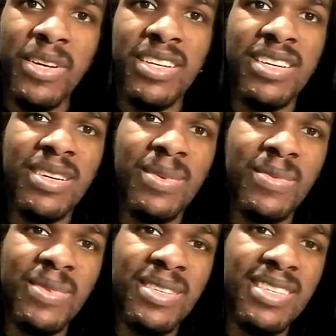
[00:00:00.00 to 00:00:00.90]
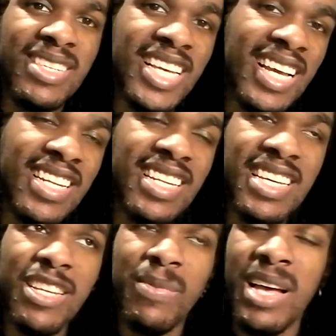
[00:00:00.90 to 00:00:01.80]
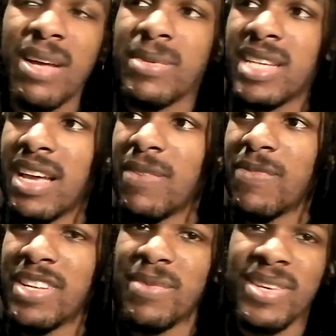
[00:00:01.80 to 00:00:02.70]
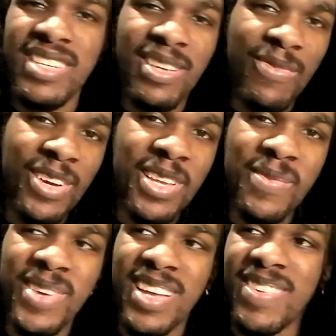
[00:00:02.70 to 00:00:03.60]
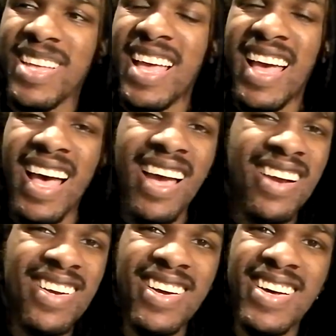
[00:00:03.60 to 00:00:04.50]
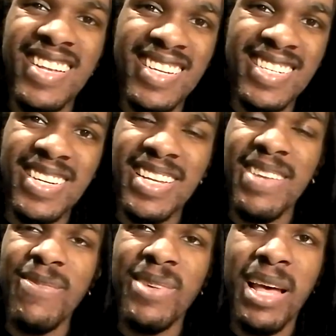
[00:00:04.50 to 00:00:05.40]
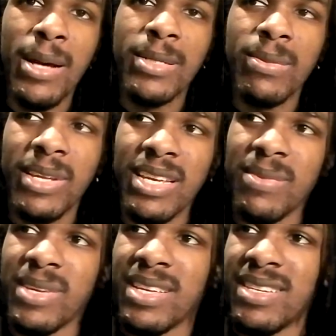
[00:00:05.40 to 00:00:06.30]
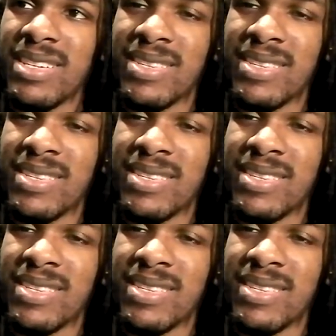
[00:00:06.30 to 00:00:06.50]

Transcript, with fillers: But um, Check out the link at the bottom. It's kind of funny, man. He said, fuck your mom. I heard all that shit, even when I was playing, man.